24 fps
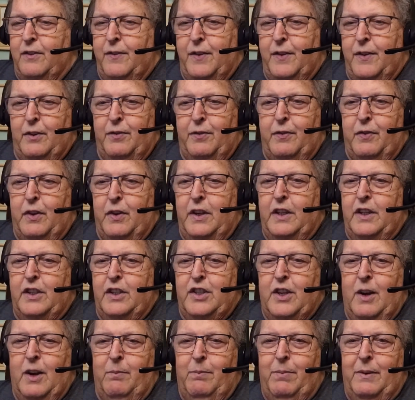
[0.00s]
Feel free to
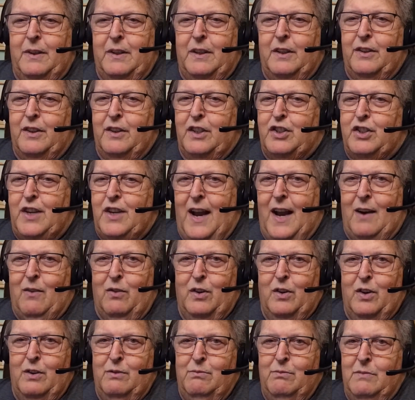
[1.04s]
jump into the chat
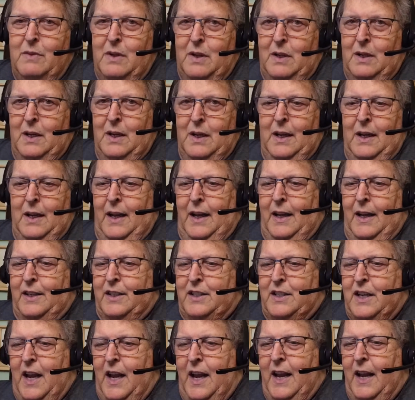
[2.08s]
room and
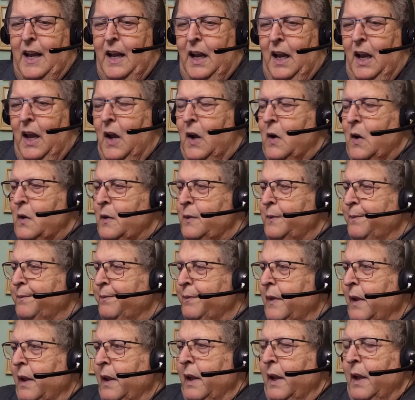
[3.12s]
say hello.
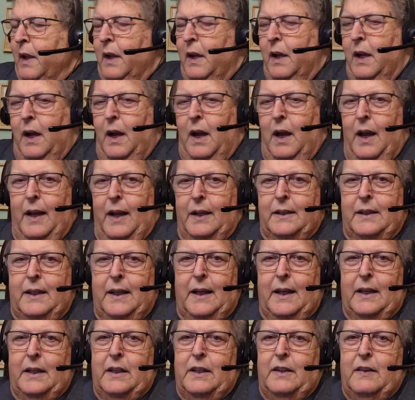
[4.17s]
At
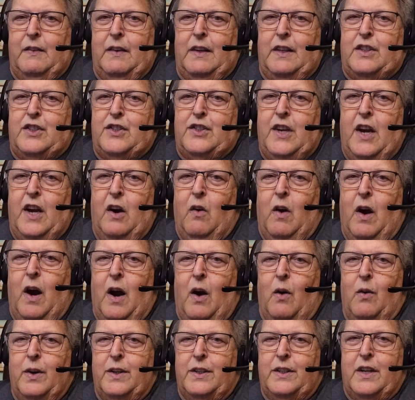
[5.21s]
the end of each show, I
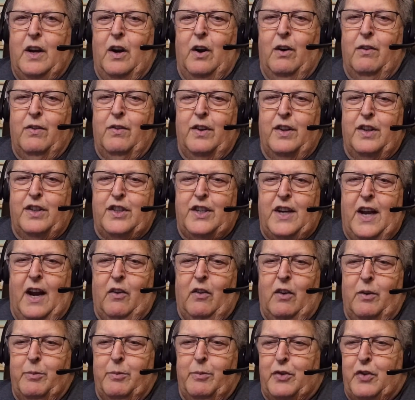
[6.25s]
always go over the
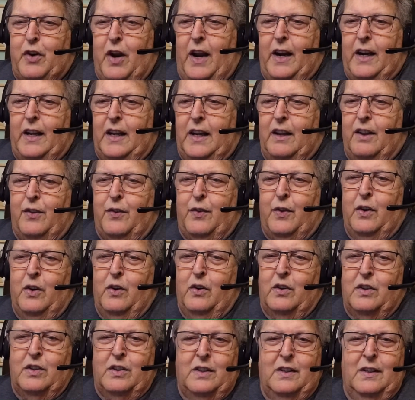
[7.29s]
chat room and try to get
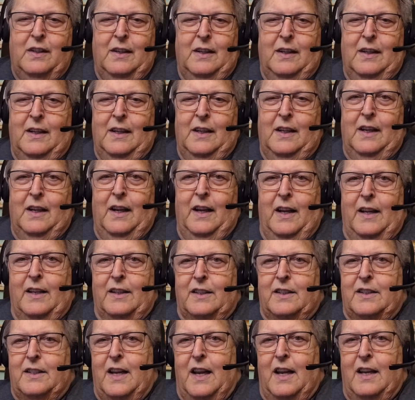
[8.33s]
through
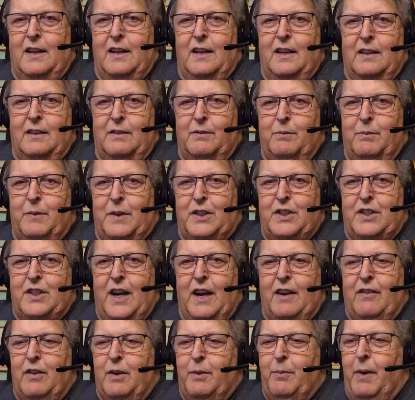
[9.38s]
and say
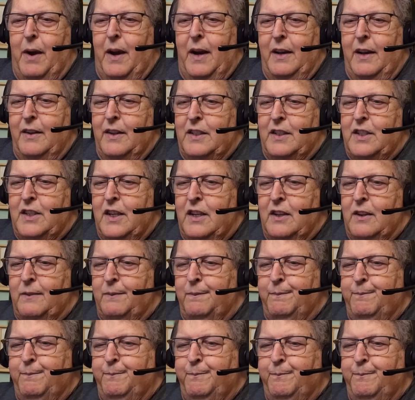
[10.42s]
mention everybody that's here.